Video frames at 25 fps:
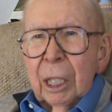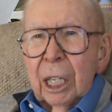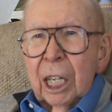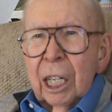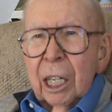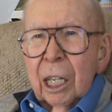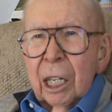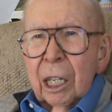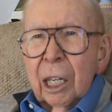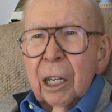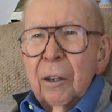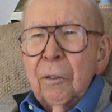
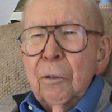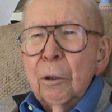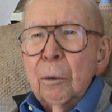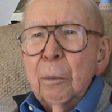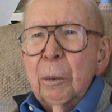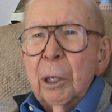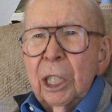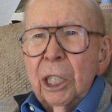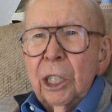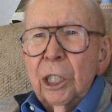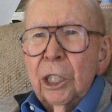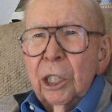
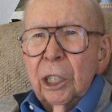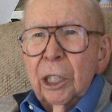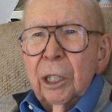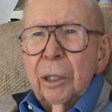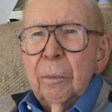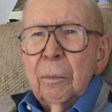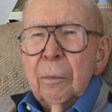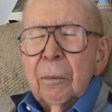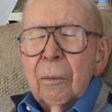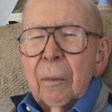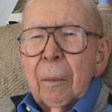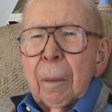information.
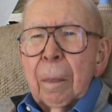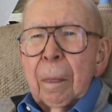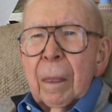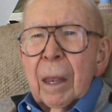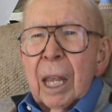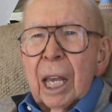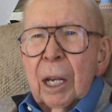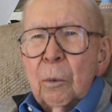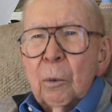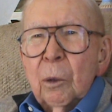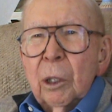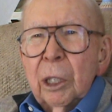
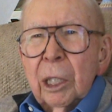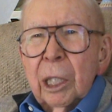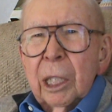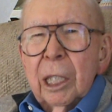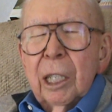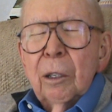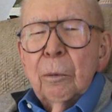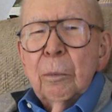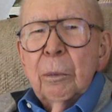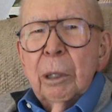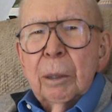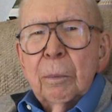And one that I
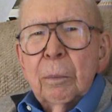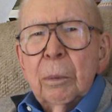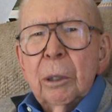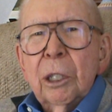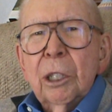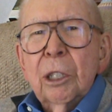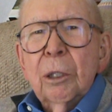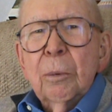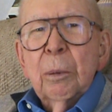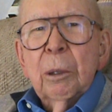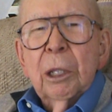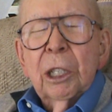remember
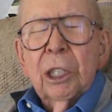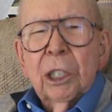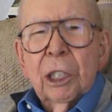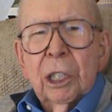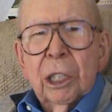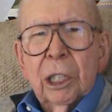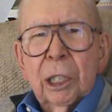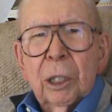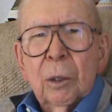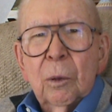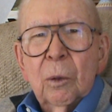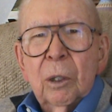
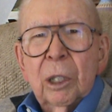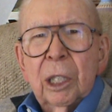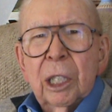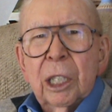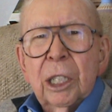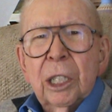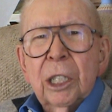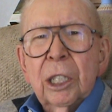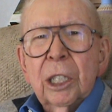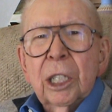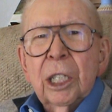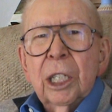especially
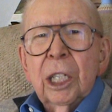was